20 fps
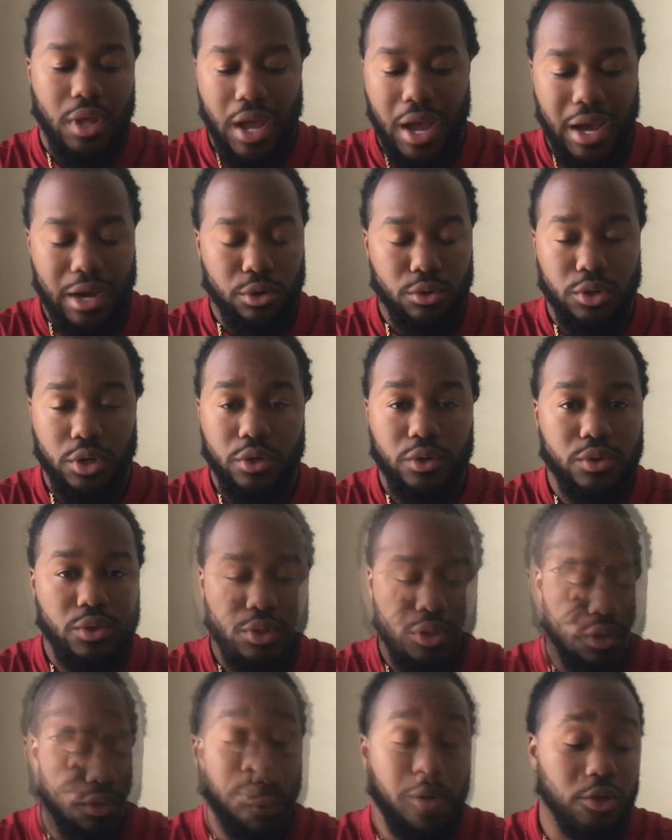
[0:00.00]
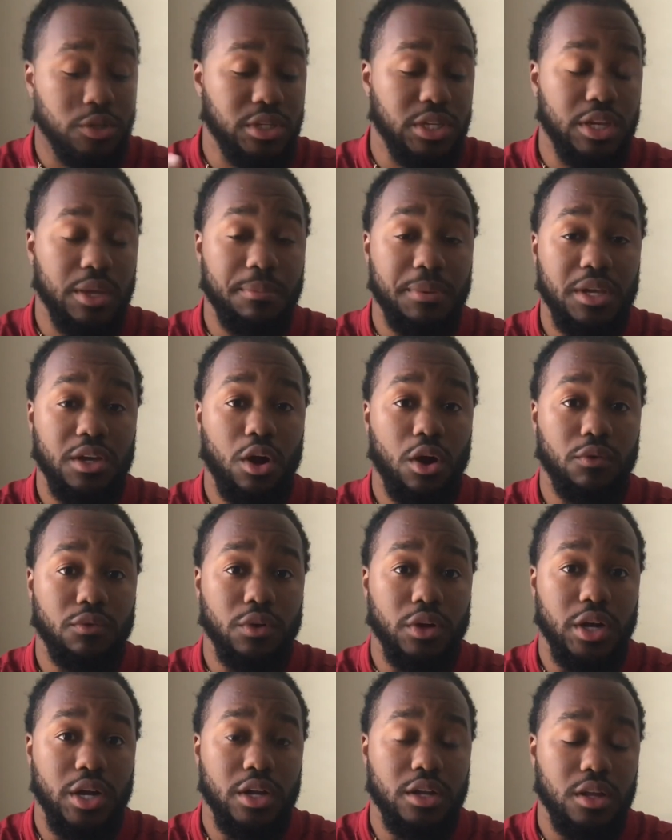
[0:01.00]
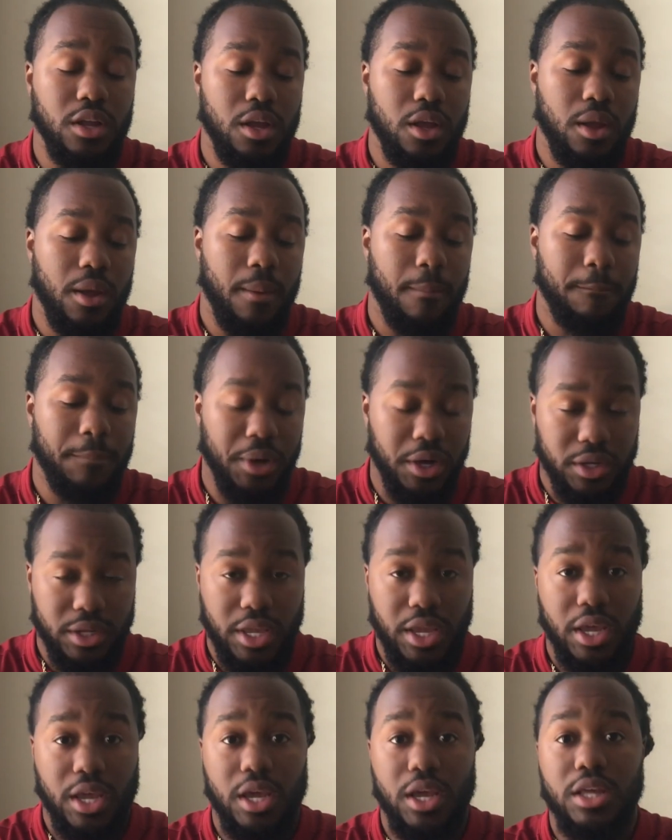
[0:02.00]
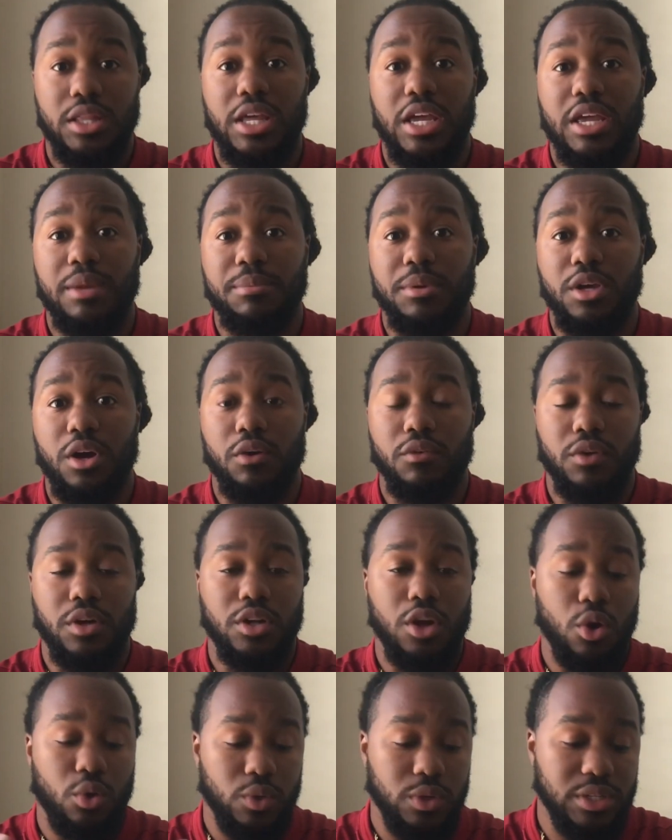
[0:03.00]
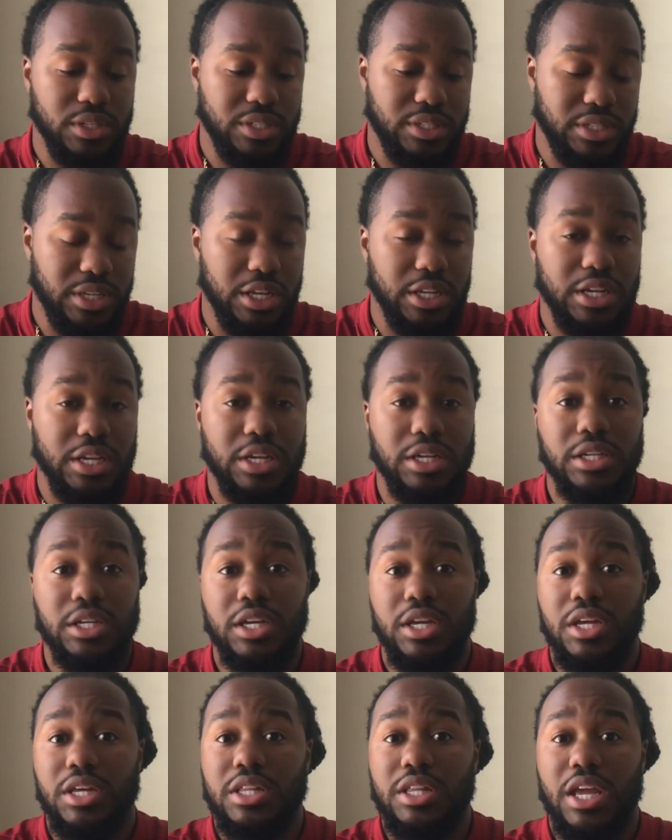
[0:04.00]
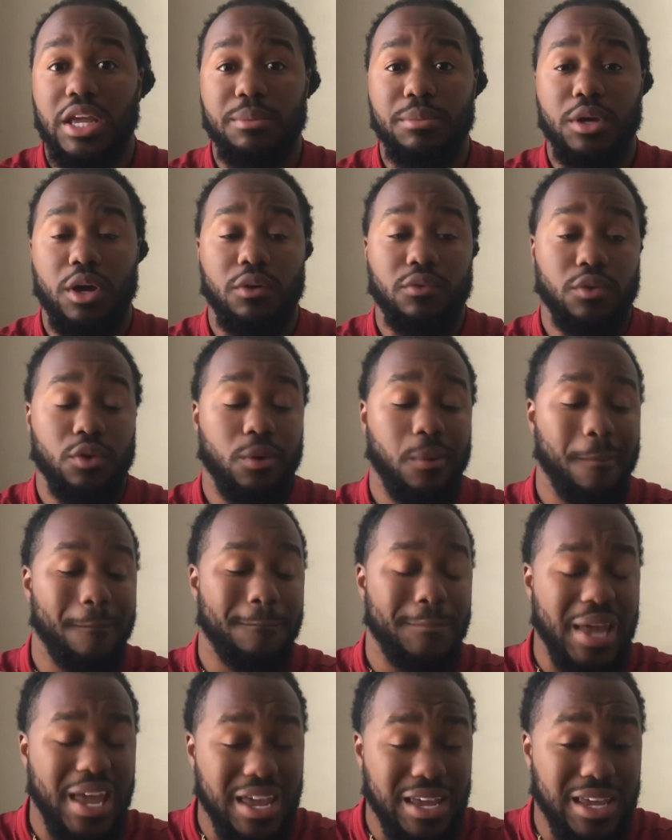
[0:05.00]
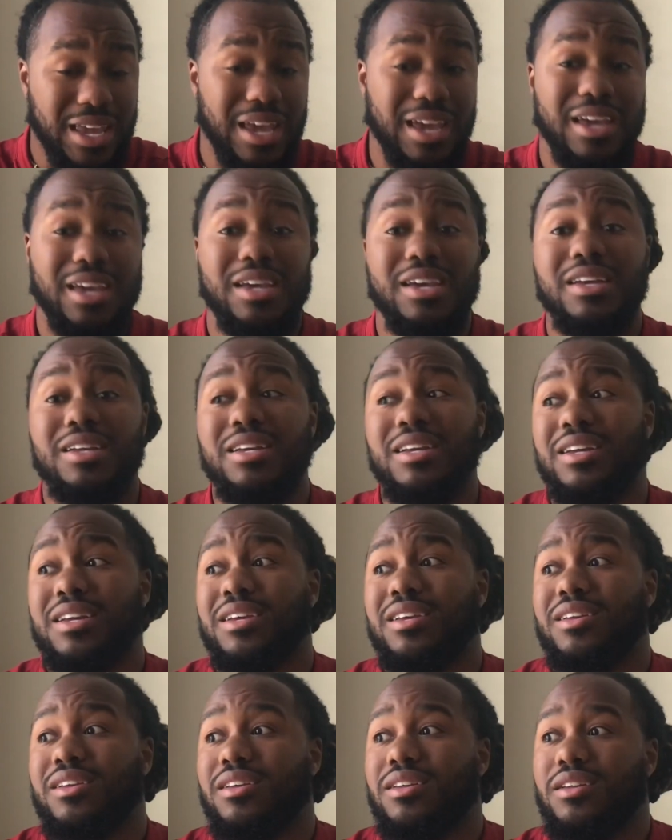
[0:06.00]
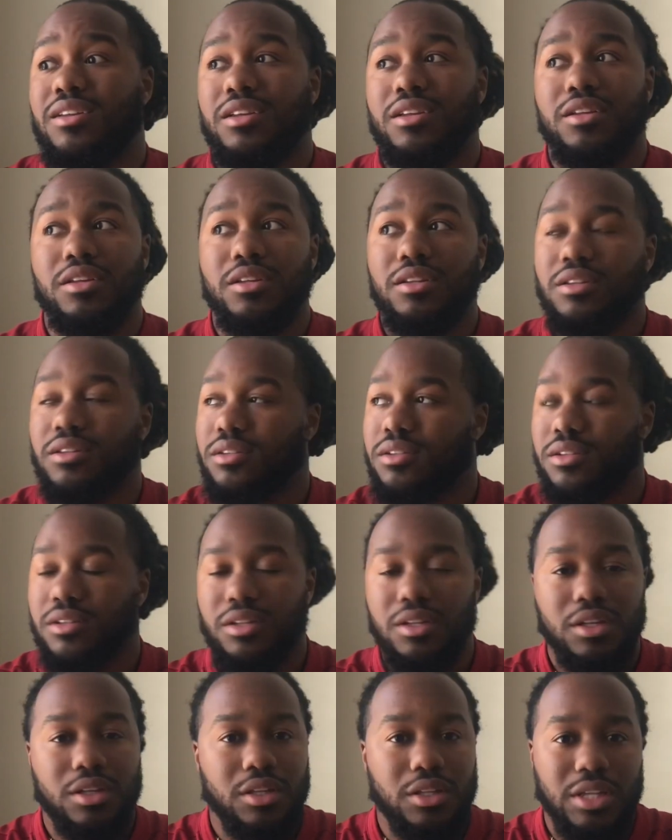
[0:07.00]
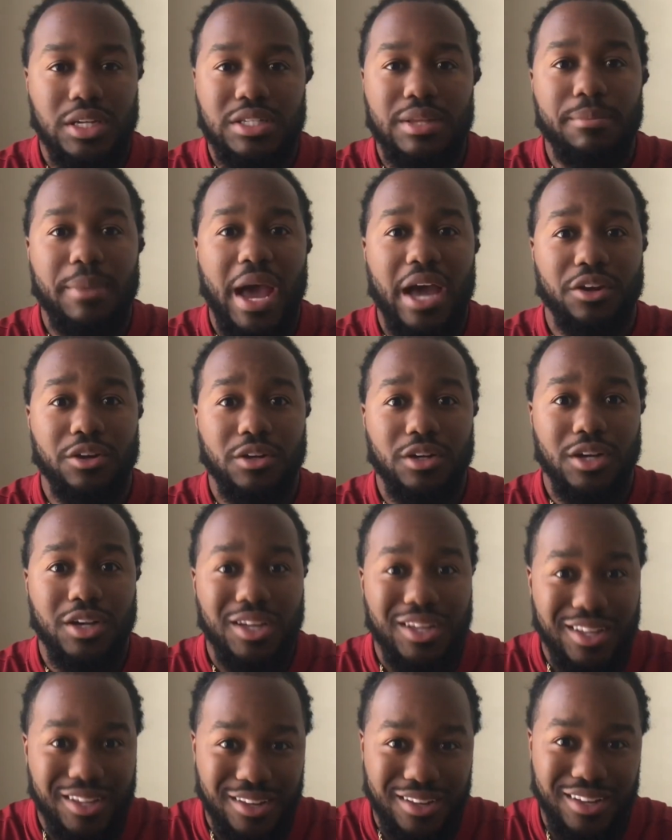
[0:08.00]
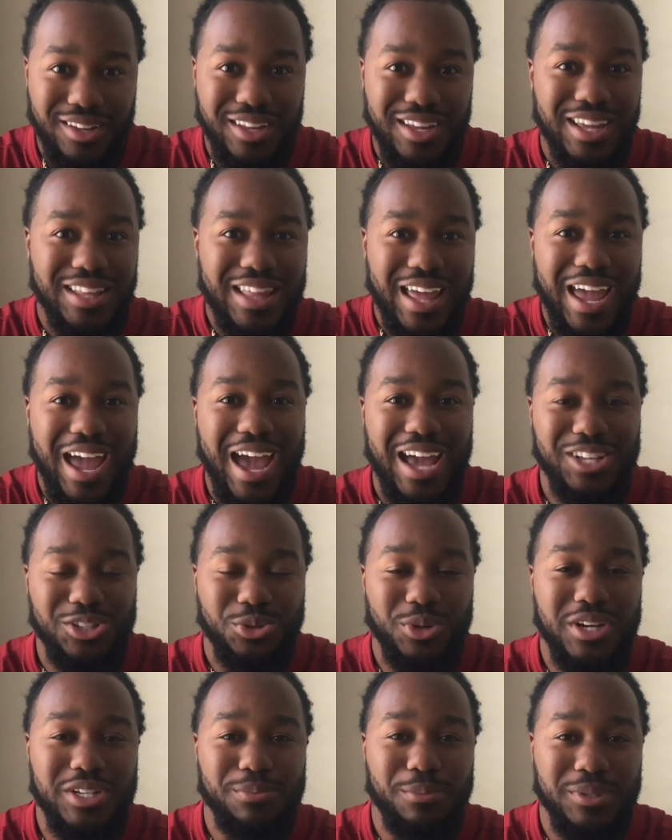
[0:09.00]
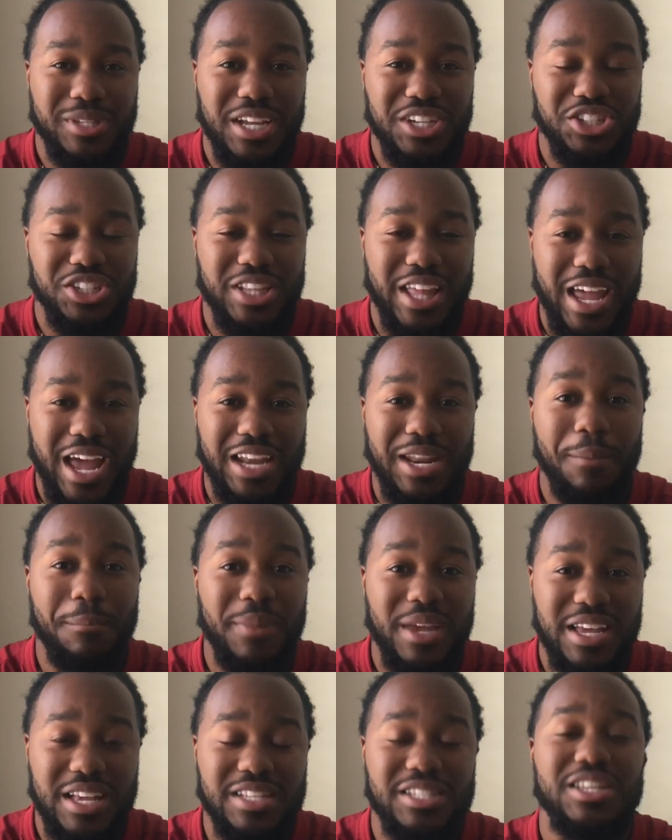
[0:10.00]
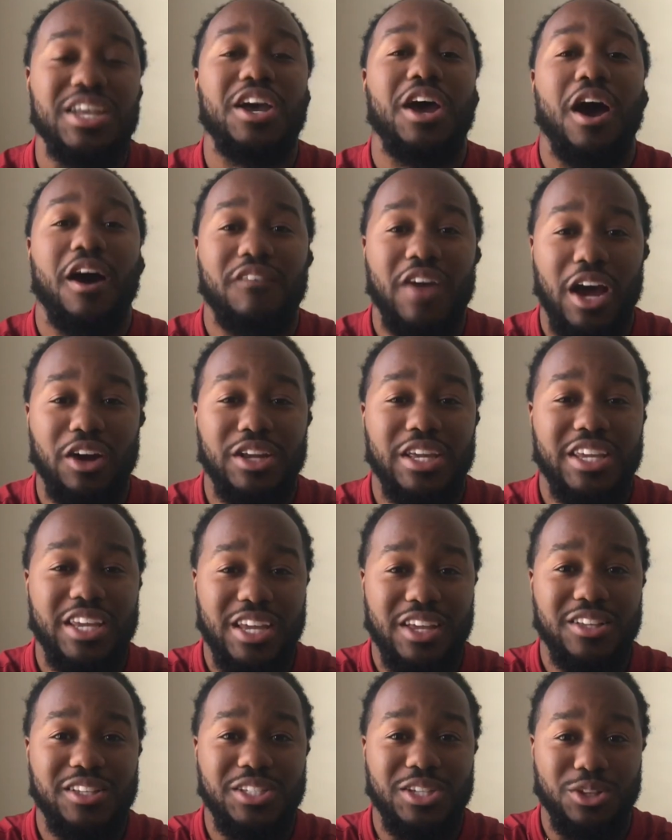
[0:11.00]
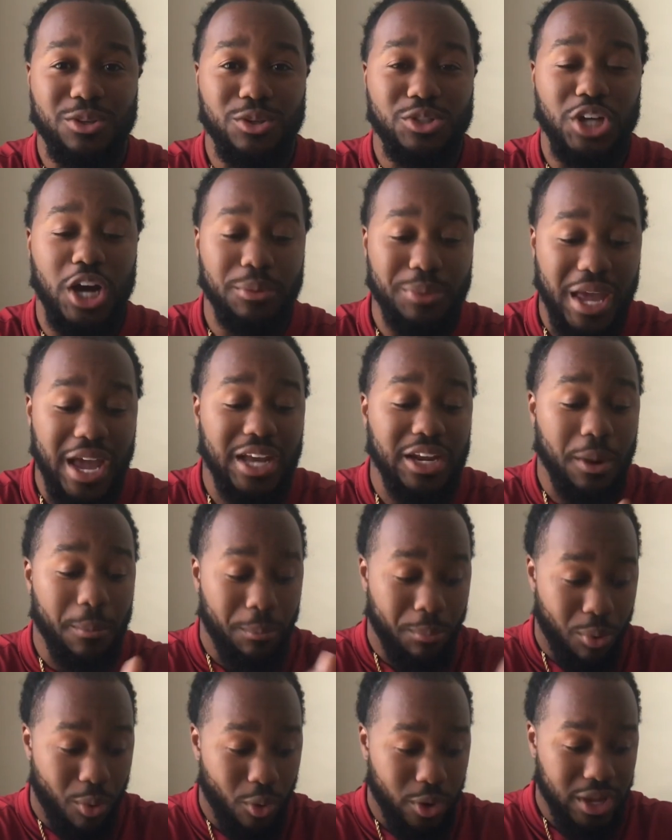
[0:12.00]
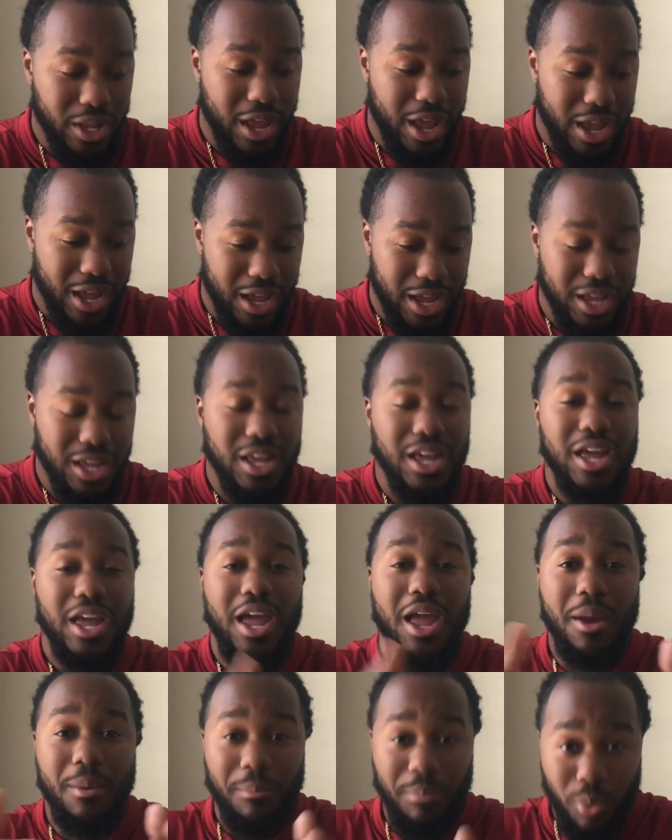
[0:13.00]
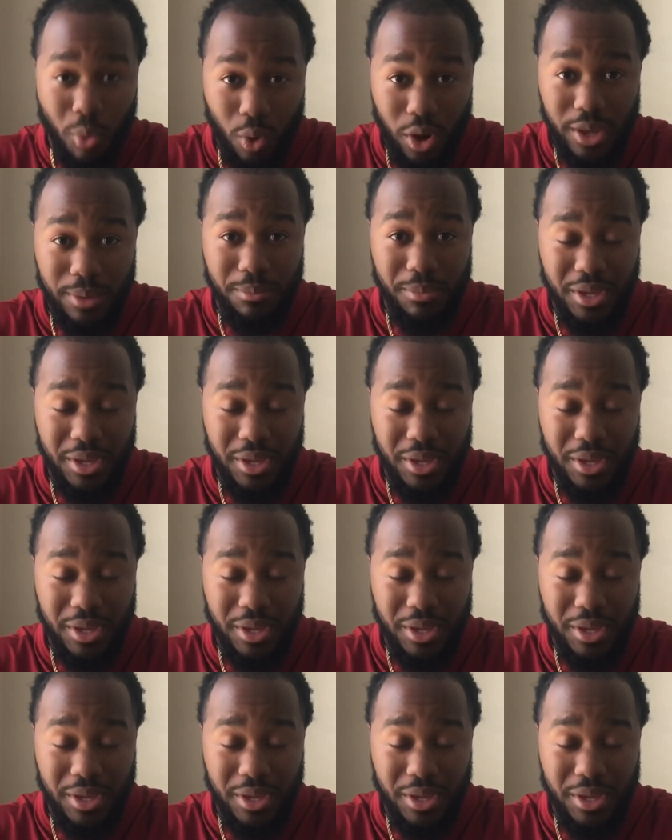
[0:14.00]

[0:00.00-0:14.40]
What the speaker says: I don't know, over in Oakland City. They could be over on Bankhead. It doesn't matter. They had transportation. They had a means of how to get to their job. They had a point A and point B transportation. Okay?